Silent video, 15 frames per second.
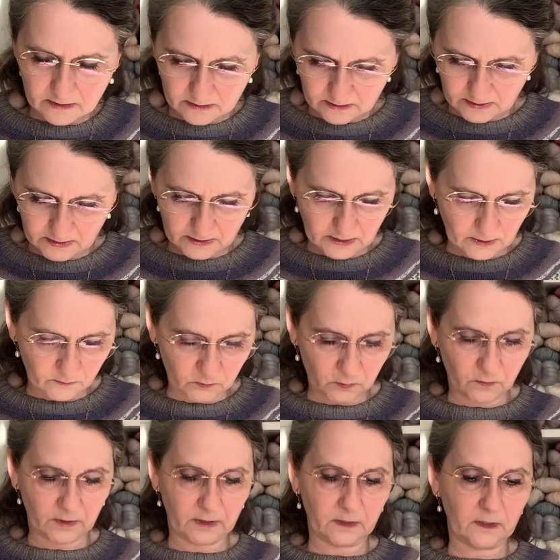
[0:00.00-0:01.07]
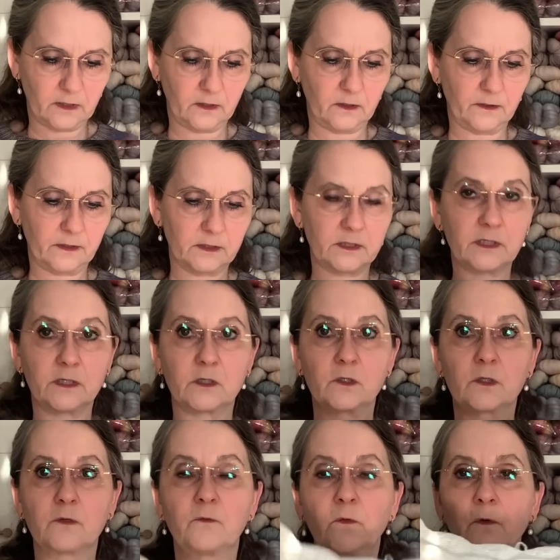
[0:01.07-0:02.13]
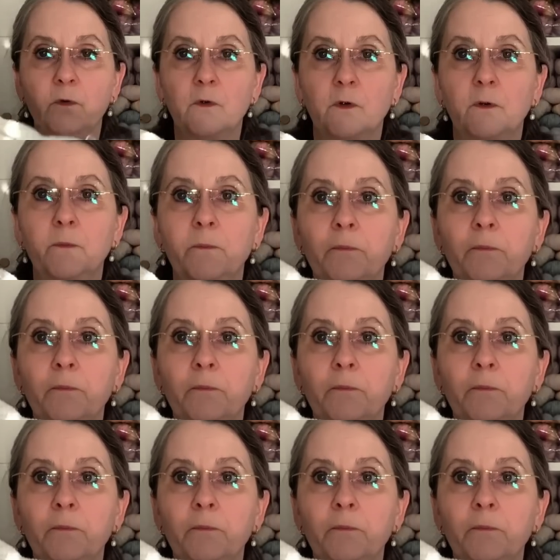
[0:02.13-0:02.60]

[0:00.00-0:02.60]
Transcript: and I'm doing another test for her.